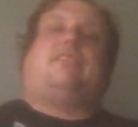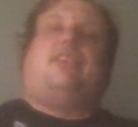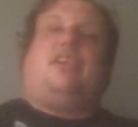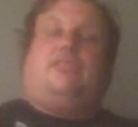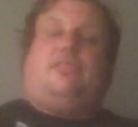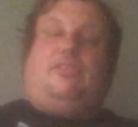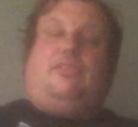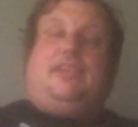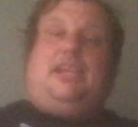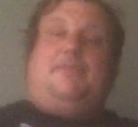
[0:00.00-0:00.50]

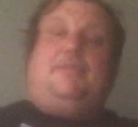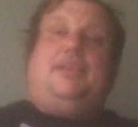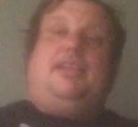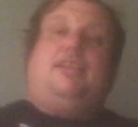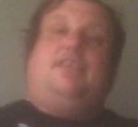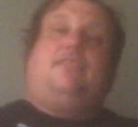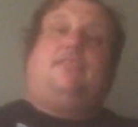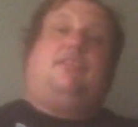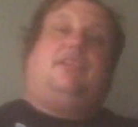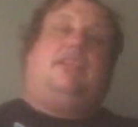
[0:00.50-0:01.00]
console
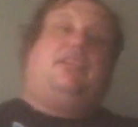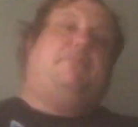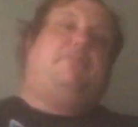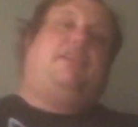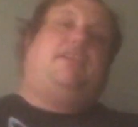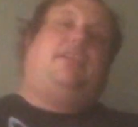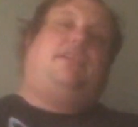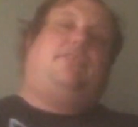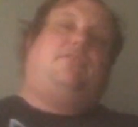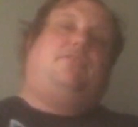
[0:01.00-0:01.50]
gaming, or
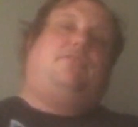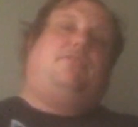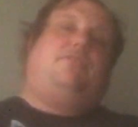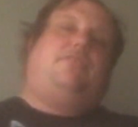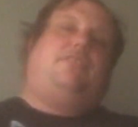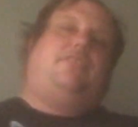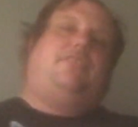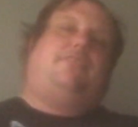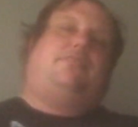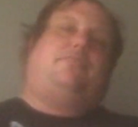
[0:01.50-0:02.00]
anybody who
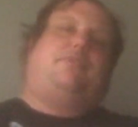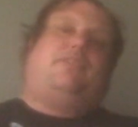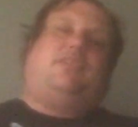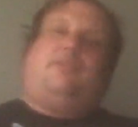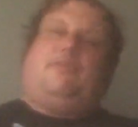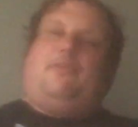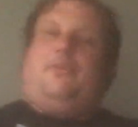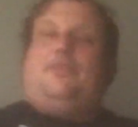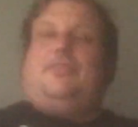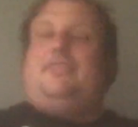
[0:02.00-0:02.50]
has been looking forward